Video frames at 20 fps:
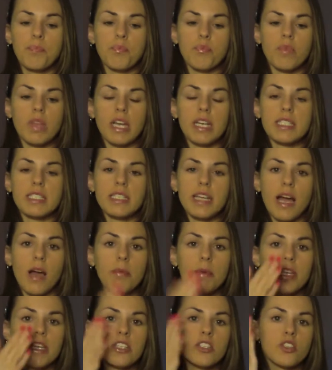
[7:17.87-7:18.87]
And
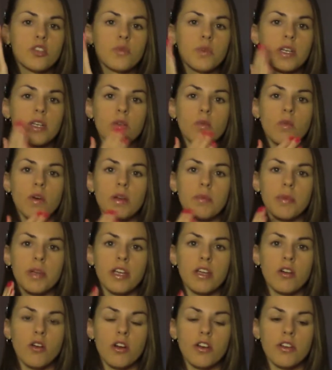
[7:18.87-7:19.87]
dabbing into it and
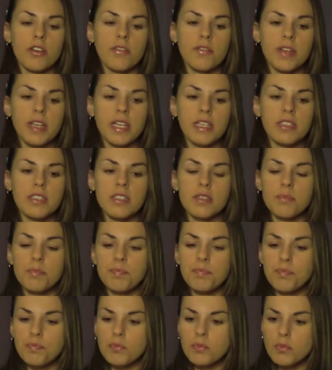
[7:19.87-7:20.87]
wiping it on your face,
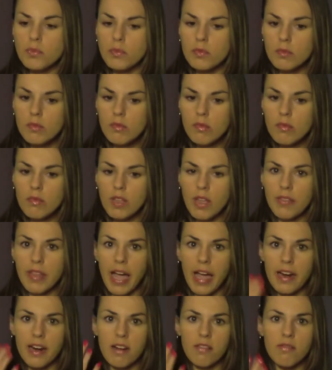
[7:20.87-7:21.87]

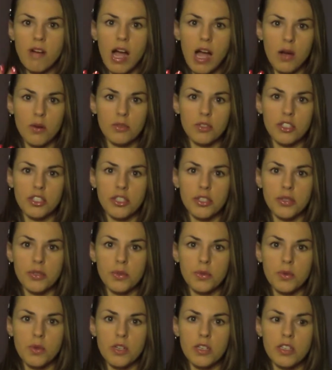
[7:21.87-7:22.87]
that allows
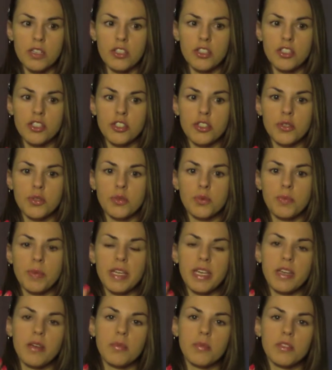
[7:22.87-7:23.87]
you to
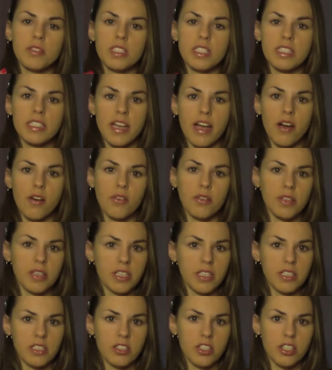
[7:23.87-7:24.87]
be able to tell
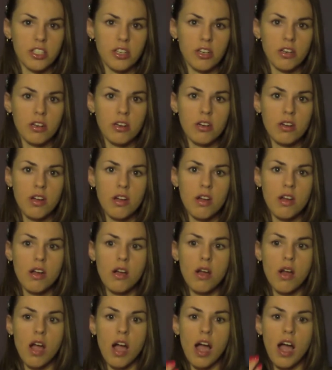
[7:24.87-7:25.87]
easier
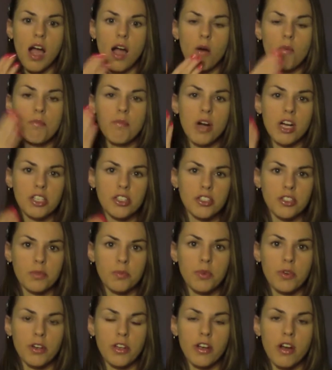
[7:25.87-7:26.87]
how much you're
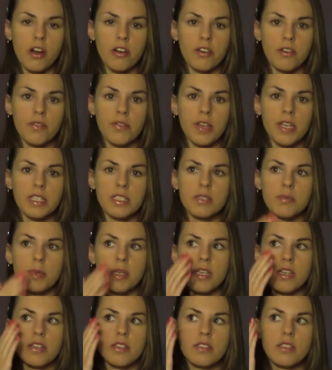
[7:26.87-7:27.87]
putting on your face,
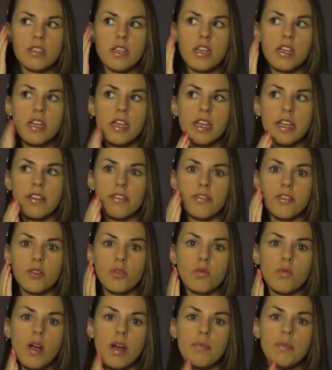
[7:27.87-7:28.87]
because if
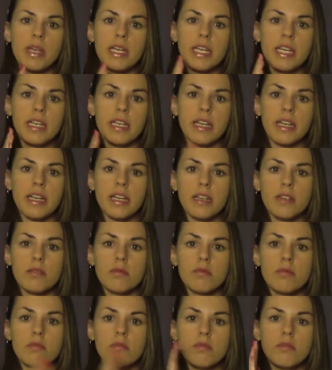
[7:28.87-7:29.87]
you're rubbing it
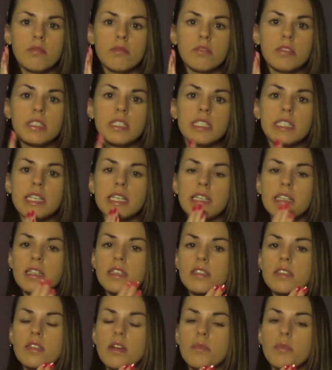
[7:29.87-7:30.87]
in, like
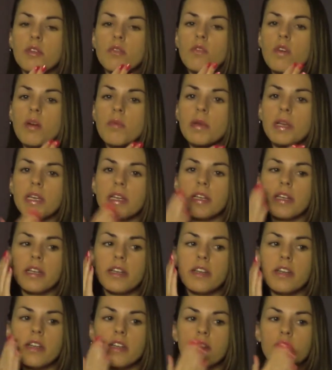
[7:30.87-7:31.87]
taking some and rubbing it
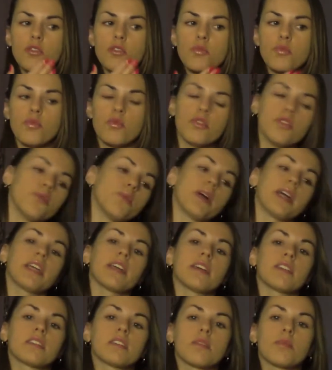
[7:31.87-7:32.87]
in, you might
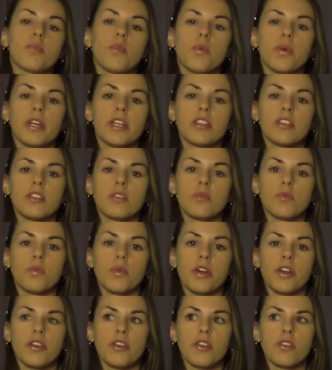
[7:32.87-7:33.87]
get to the point
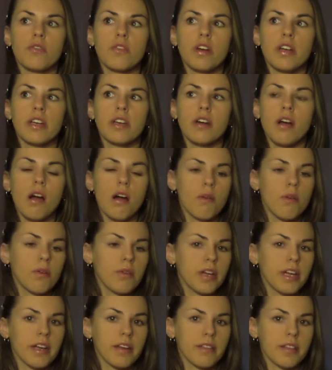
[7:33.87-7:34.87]
where you're like, oh,
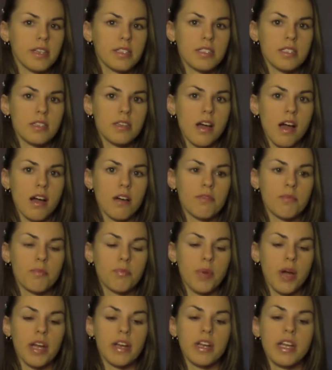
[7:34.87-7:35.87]
okay, that's enough.
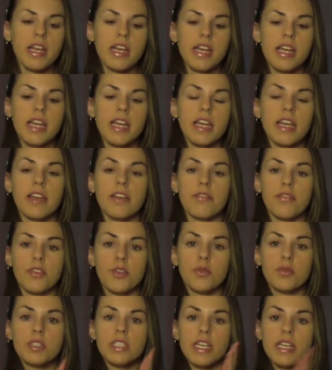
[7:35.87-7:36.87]
But if
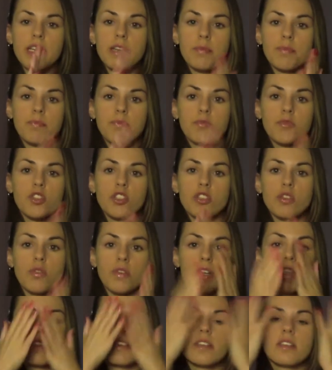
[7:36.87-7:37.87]
you just go
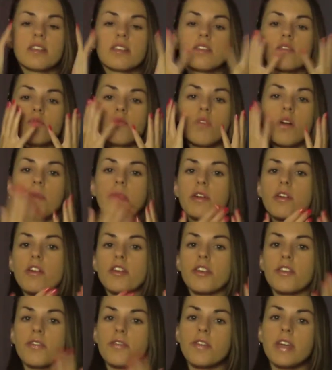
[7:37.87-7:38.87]
like this and rub it
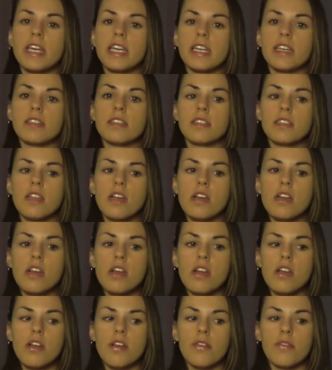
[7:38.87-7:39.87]
on your face,
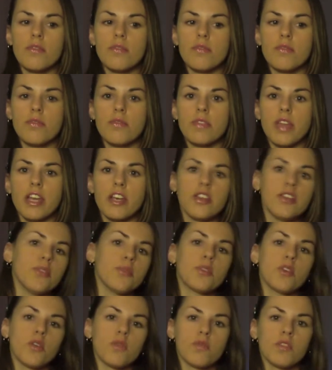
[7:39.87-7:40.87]
then
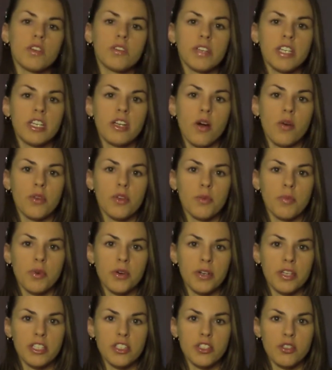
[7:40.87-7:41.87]
you don't really know you're
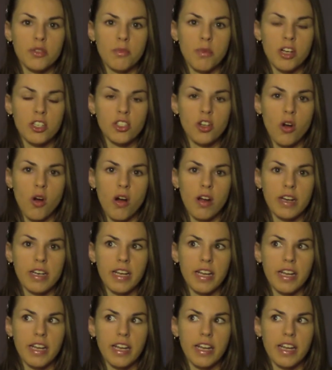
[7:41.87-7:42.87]
putting too much on
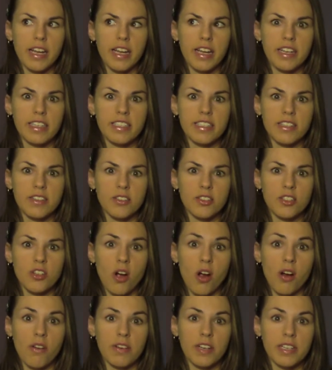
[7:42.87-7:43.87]
until it's
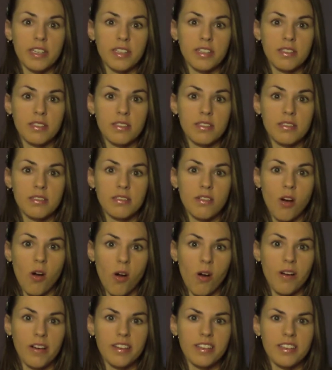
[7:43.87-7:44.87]
already
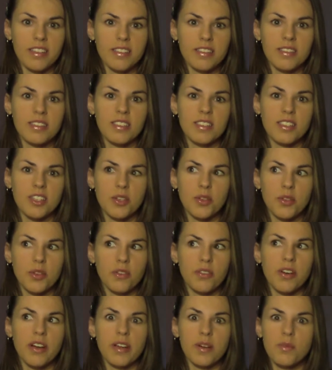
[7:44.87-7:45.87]
on, until
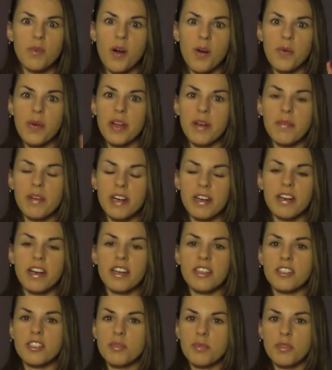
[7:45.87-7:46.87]
you're like, whoa, wait a minute,
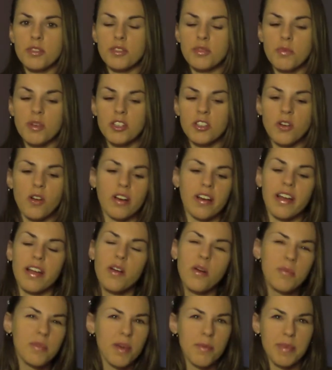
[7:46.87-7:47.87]
I just put too much on. I
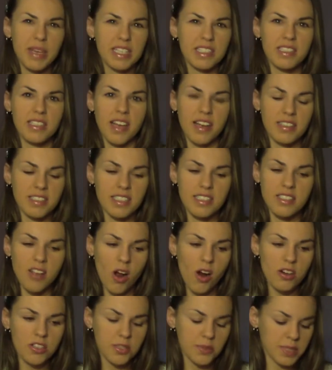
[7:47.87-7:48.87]
hope that makes sense. It's
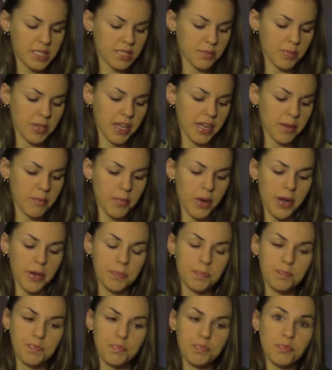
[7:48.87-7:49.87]
hard to explain, but
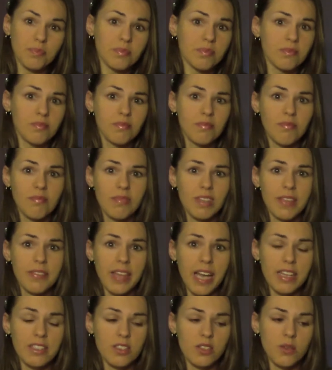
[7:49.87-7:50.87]

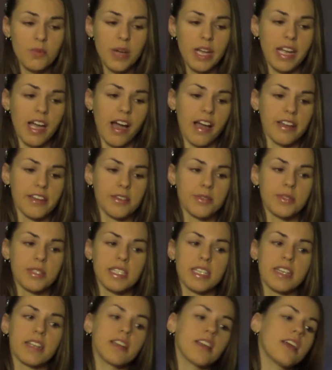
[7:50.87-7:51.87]
that's the way I
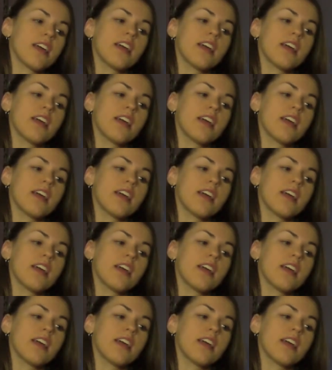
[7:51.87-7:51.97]
use it.